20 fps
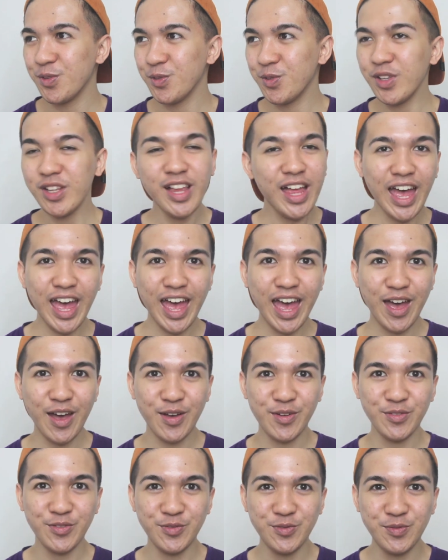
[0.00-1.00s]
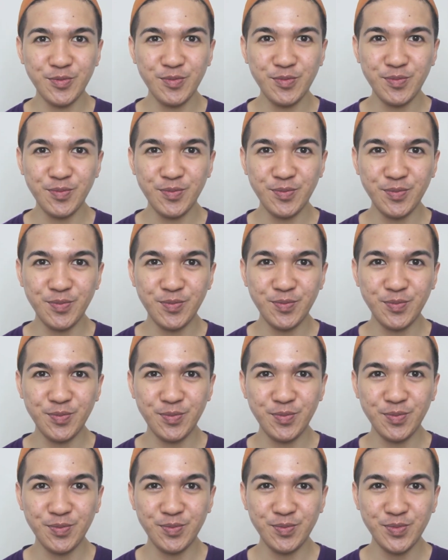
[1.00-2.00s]
will have
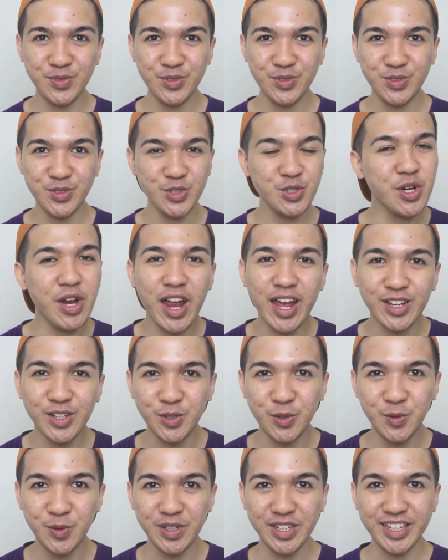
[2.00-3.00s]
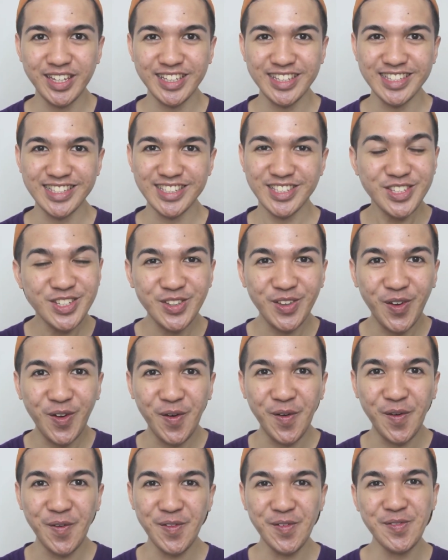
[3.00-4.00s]
drag queens, you
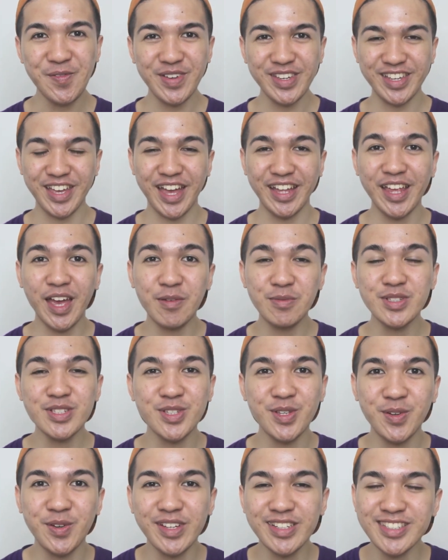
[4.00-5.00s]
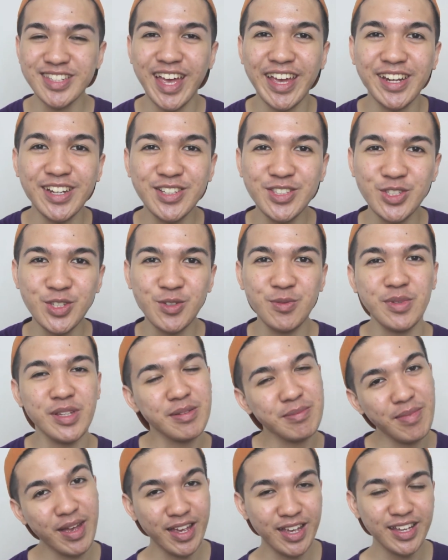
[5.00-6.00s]
know? Oh my god, I'm so excited to
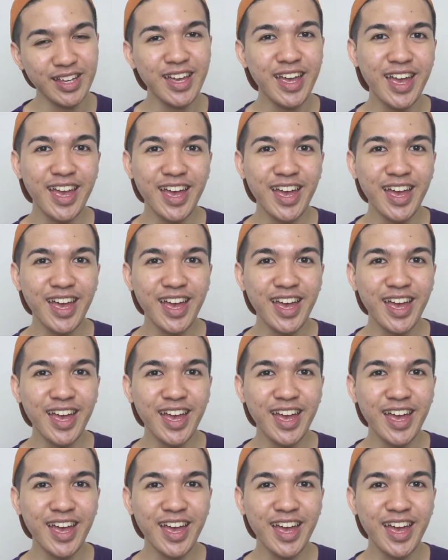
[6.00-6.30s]
meet my